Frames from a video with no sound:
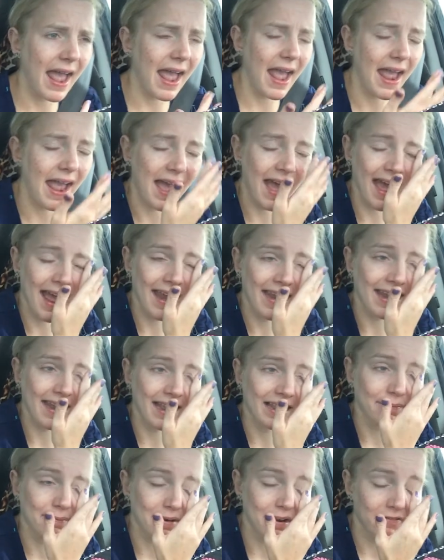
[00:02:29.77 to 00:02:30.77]
And
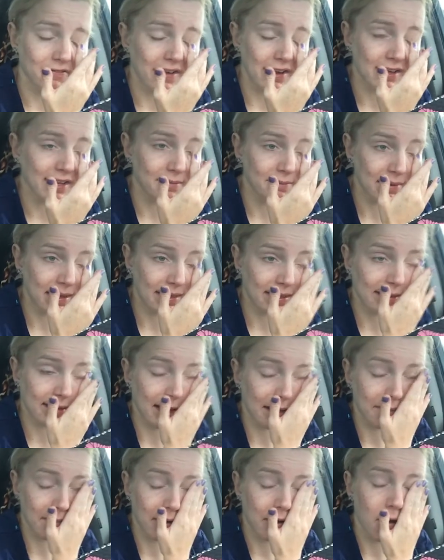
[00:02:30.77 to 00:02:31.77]
it's been affecting me since
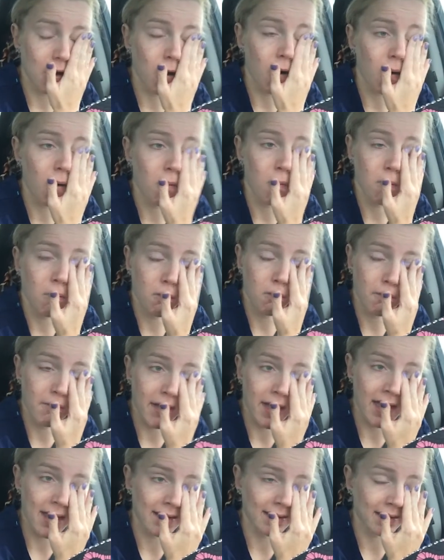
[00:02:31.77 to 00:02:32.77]
I've been home
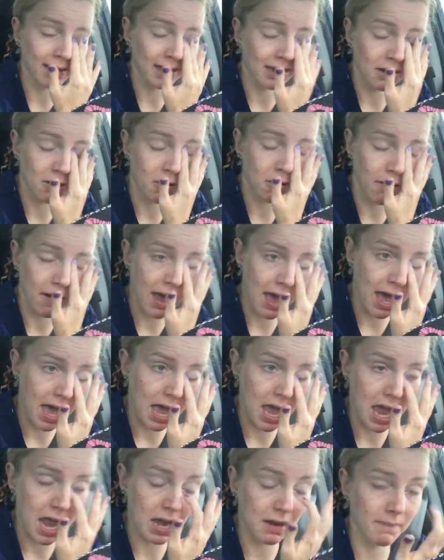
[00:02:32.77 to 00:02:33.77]
and, you know,
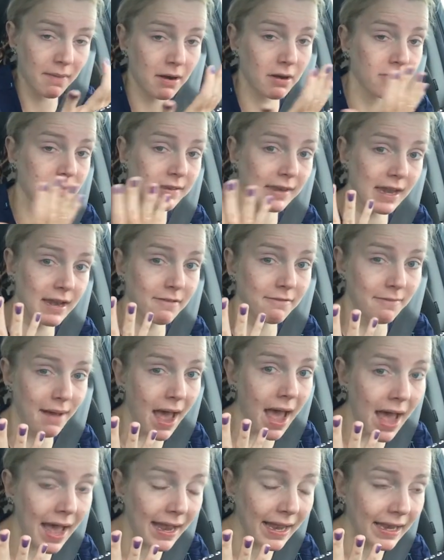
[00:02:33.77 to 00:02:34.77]
in a better state of
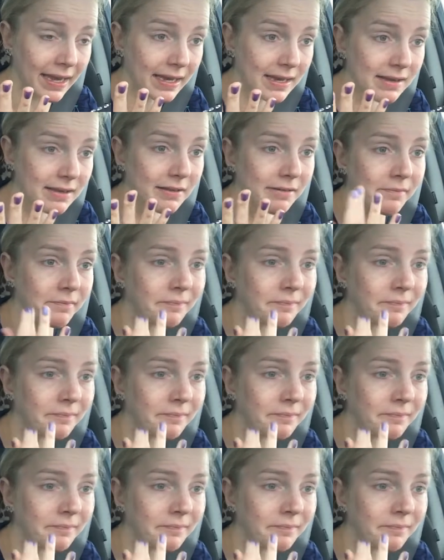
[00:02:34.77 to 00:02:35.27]
mind.